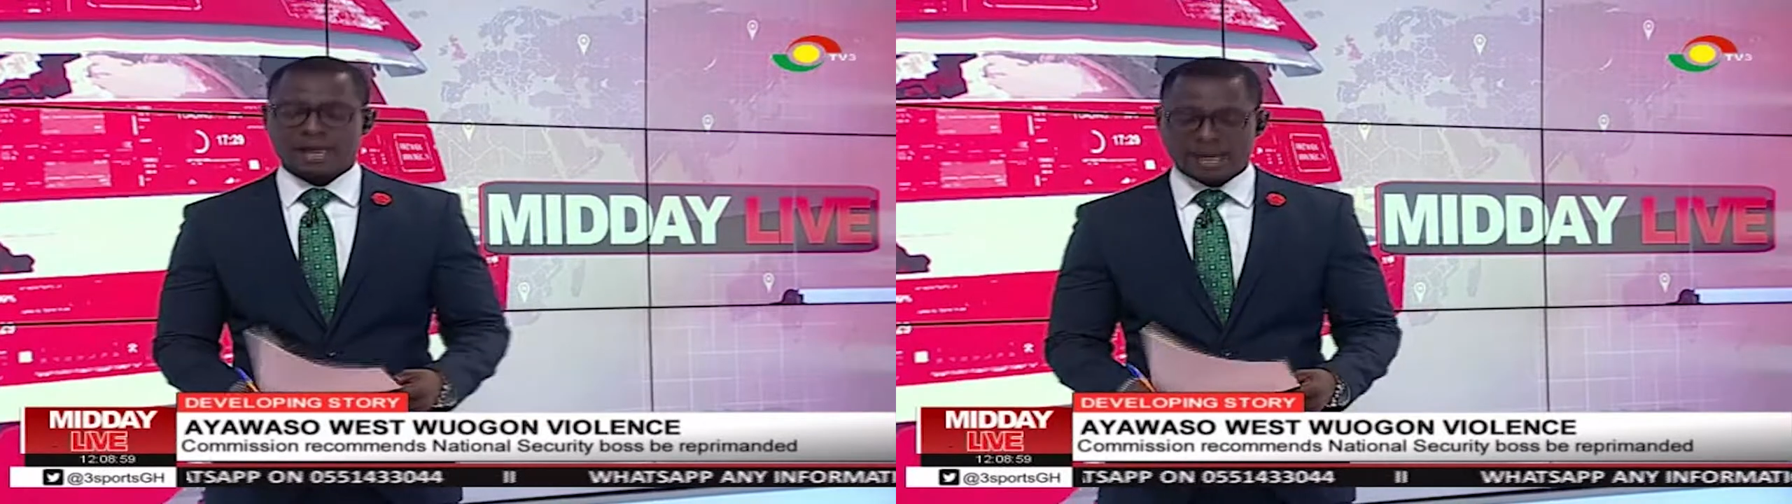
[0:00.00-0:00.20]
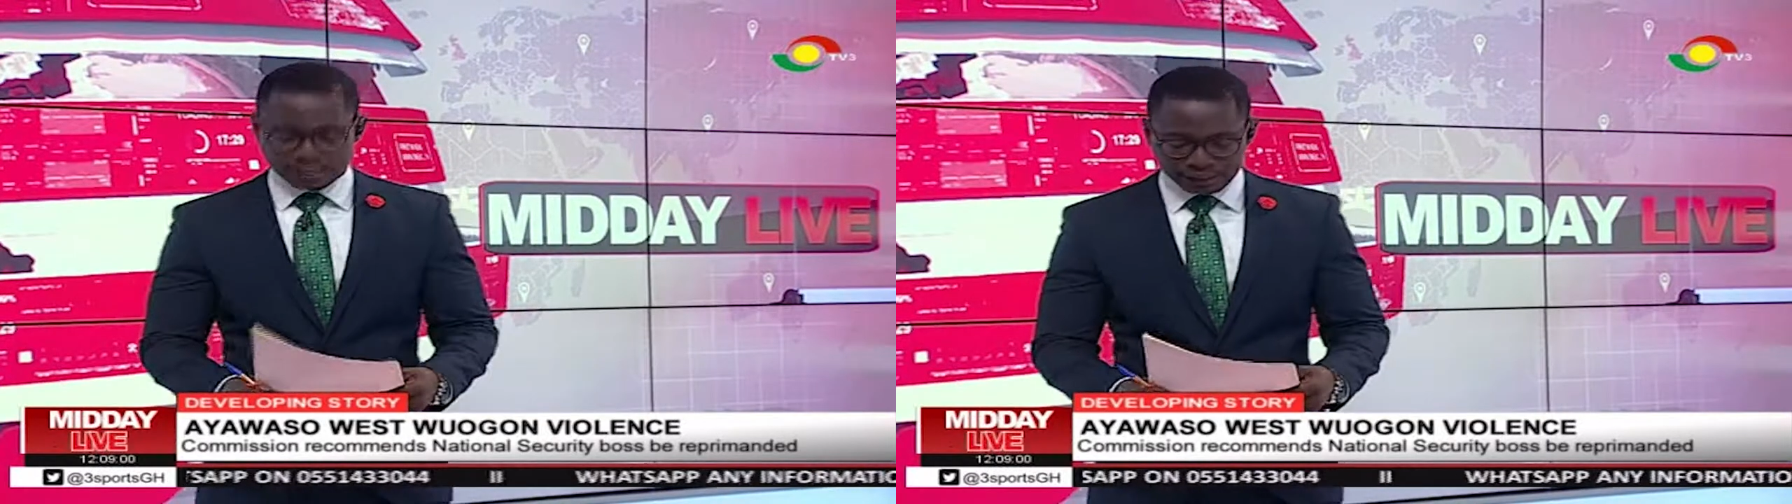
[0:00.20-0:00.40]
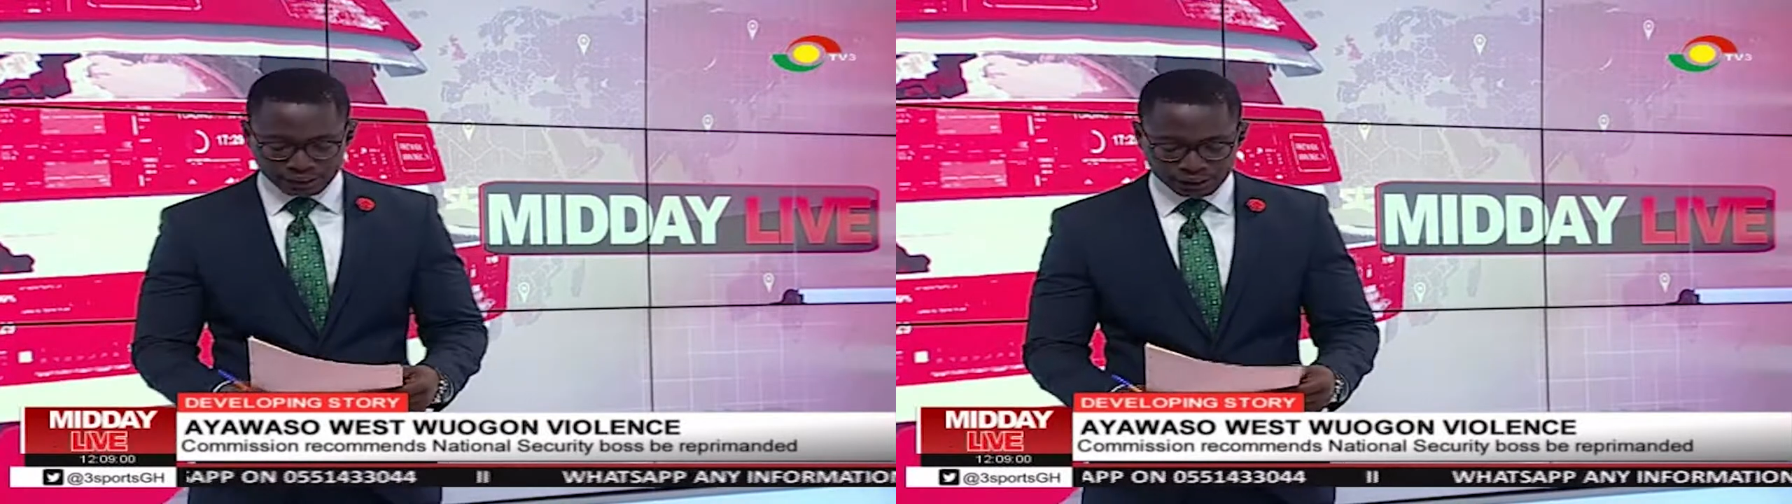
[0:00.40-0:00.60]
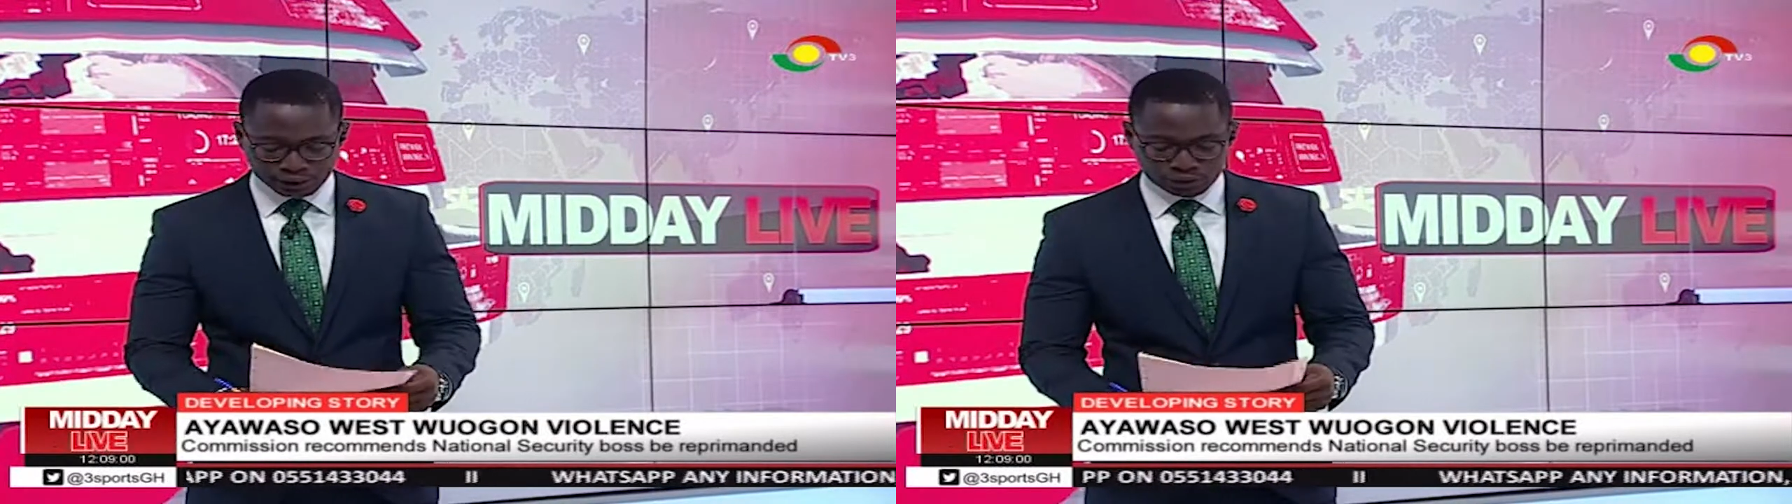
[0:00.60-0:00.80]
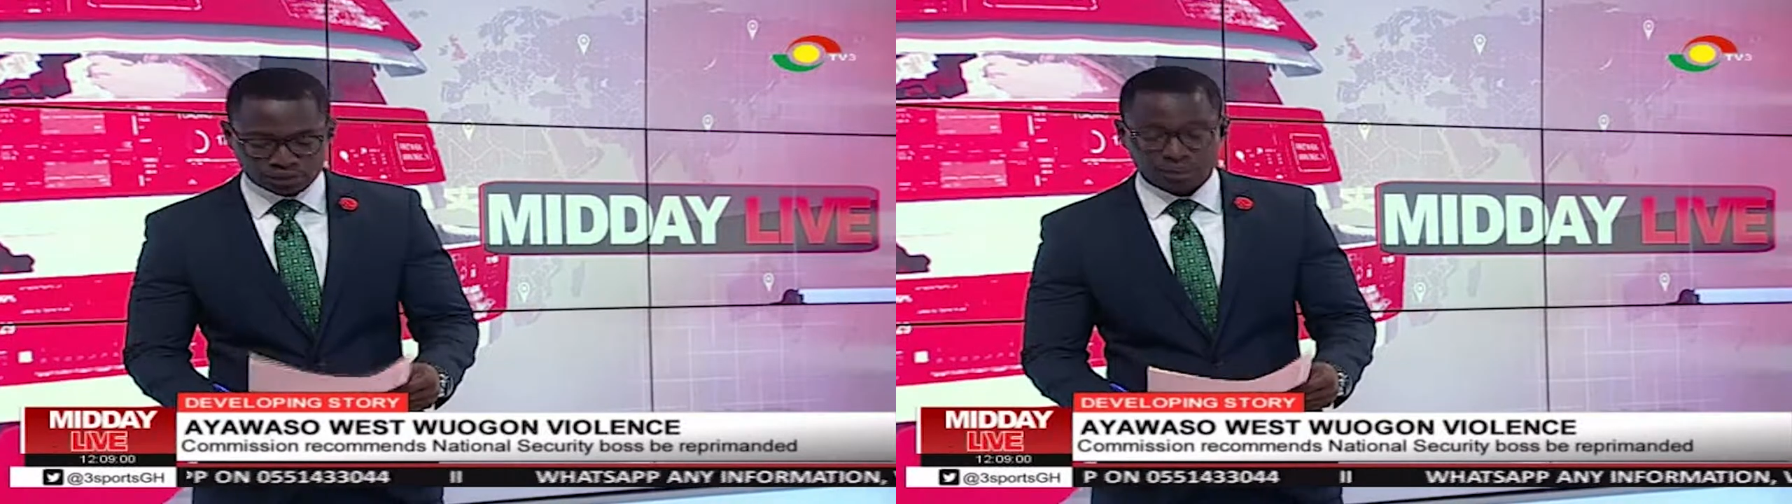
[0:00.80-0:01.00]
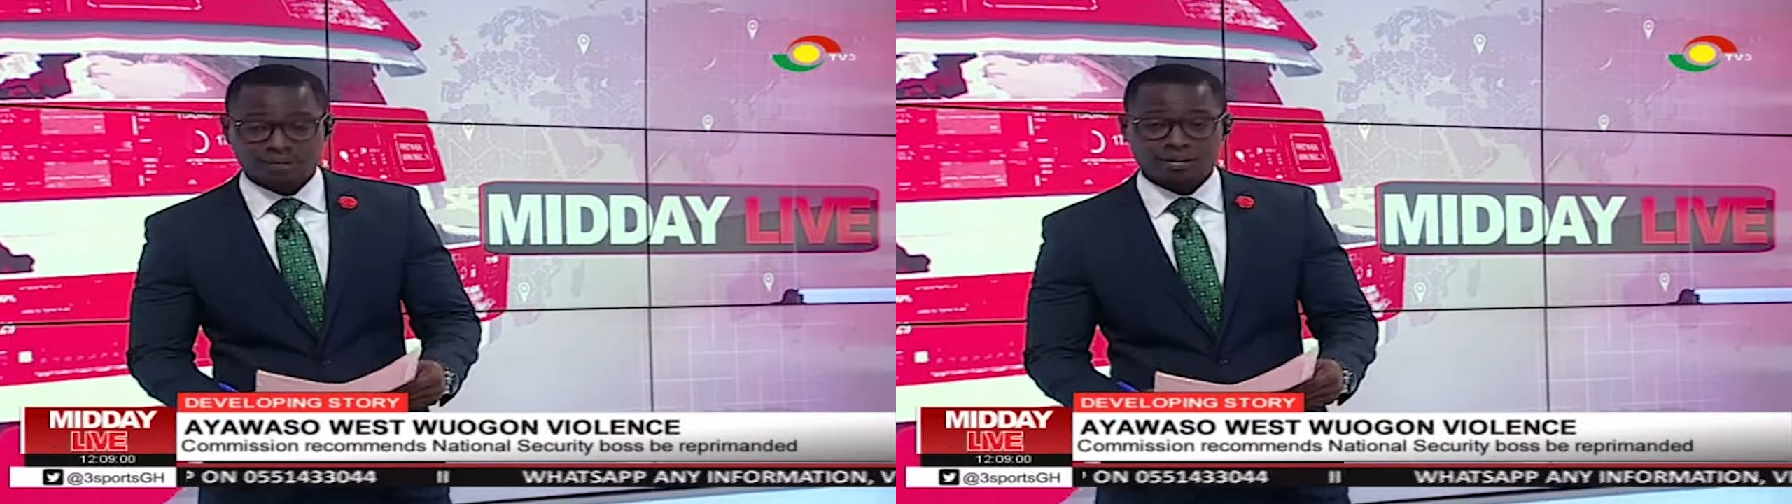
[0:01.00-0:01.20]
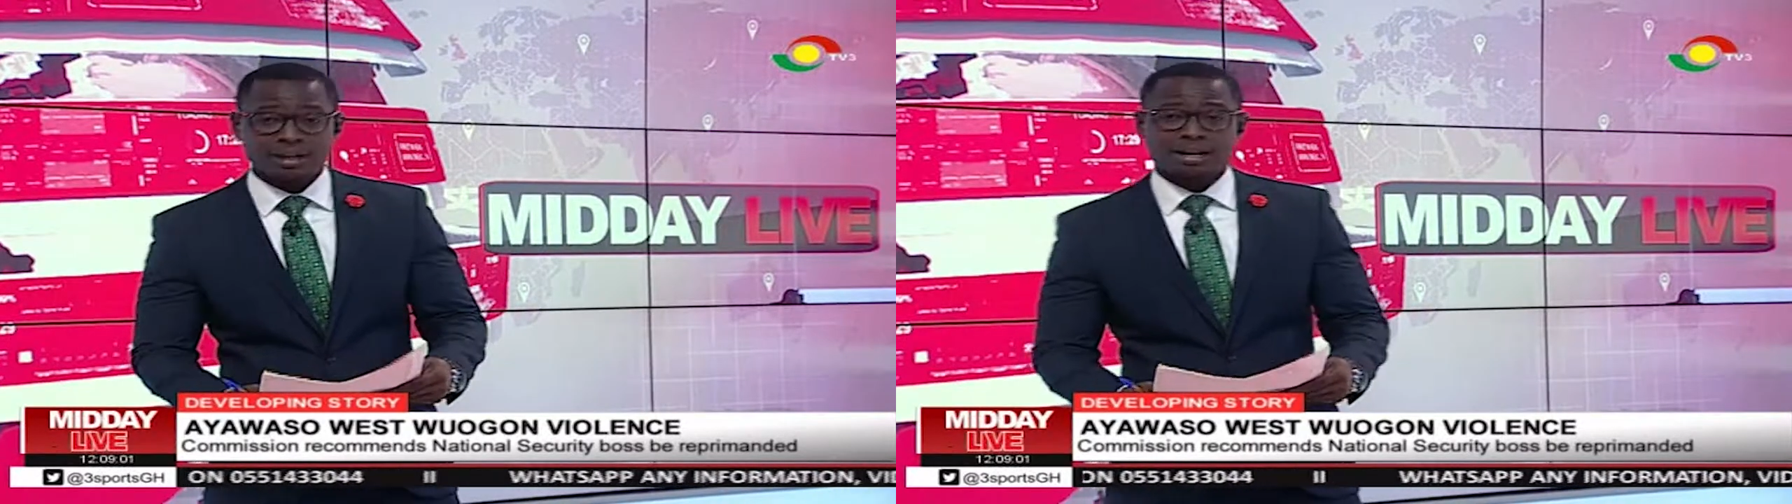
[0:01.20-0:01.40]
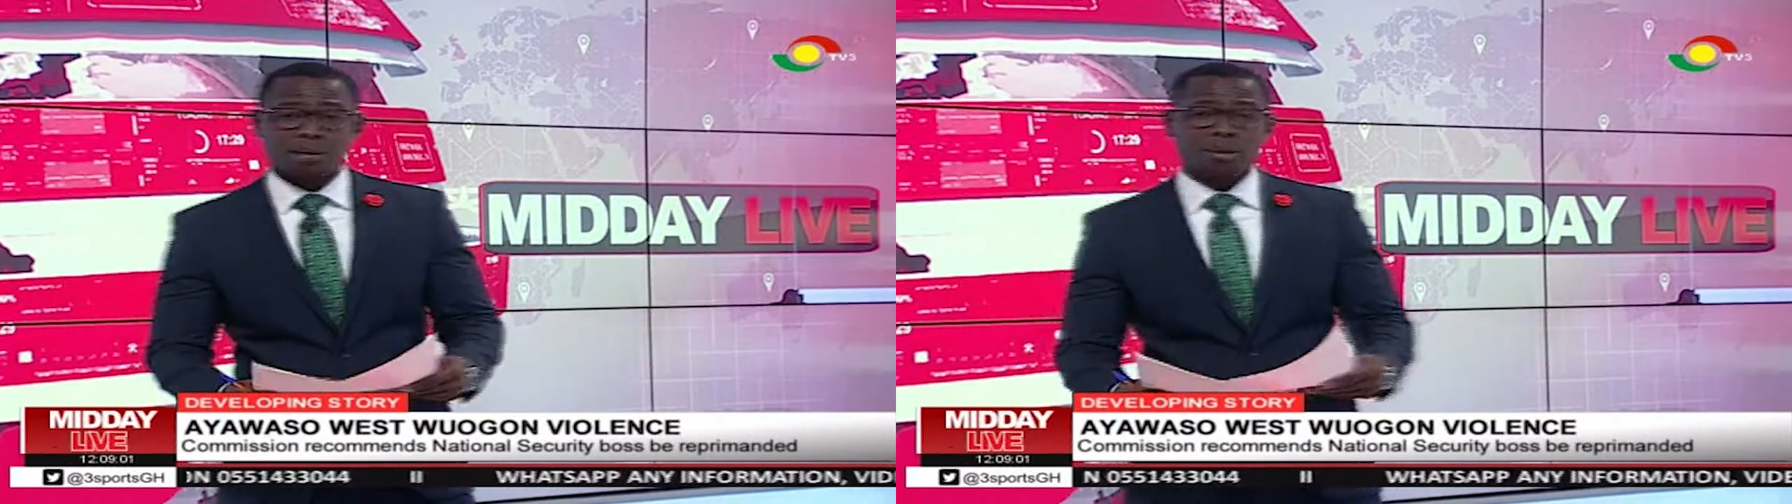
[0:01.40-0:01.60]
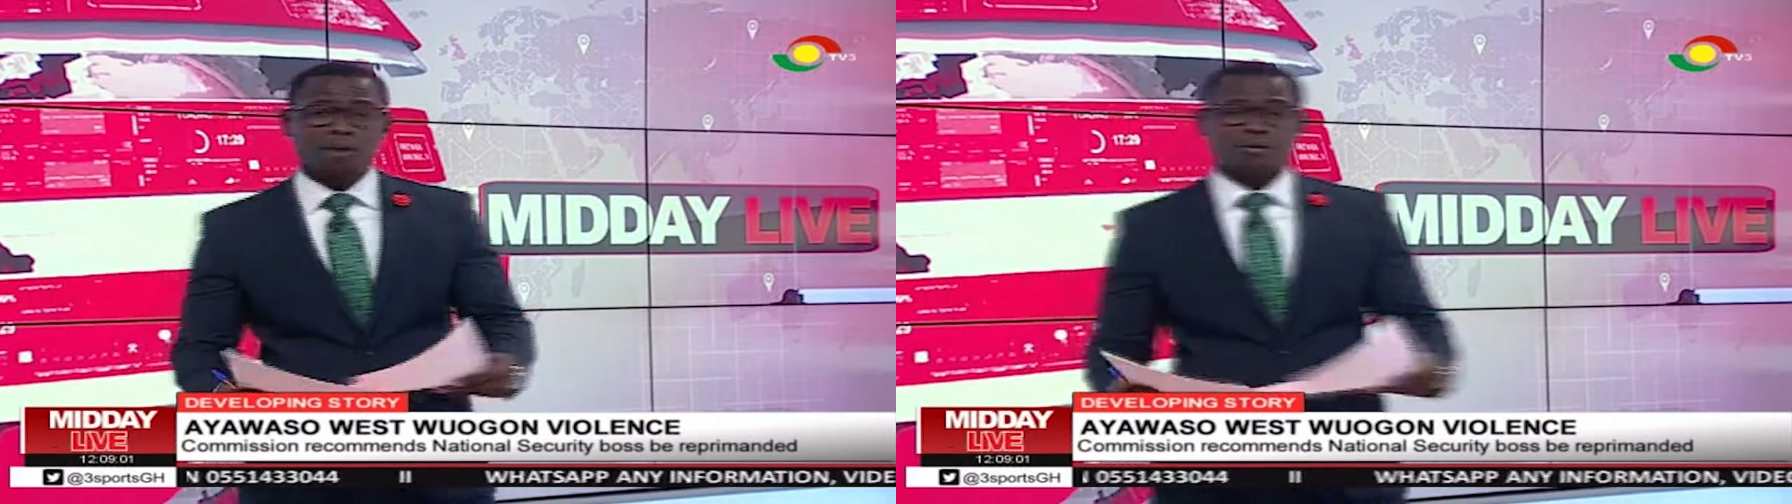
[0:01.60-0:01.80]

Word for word: And uh, interestingly, there are a number